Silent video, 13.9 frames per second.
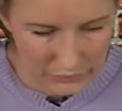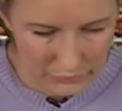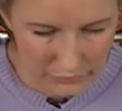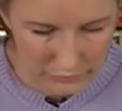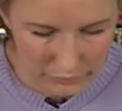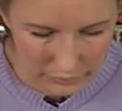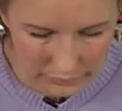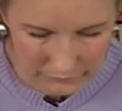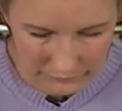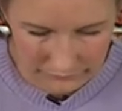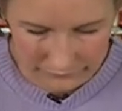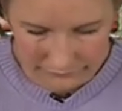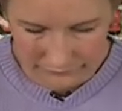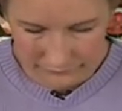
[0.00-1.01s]
to
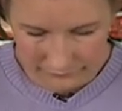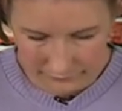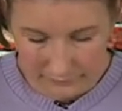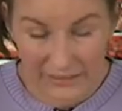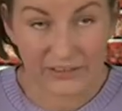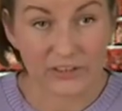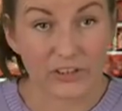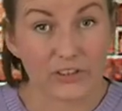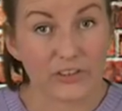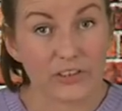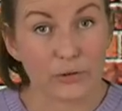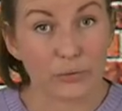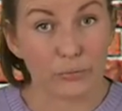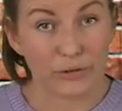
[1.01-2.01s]
my
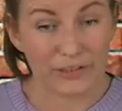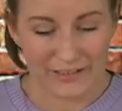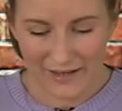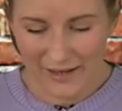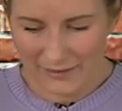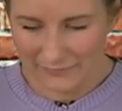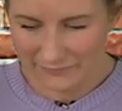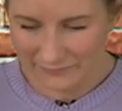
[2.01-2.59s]
dirty Eureka,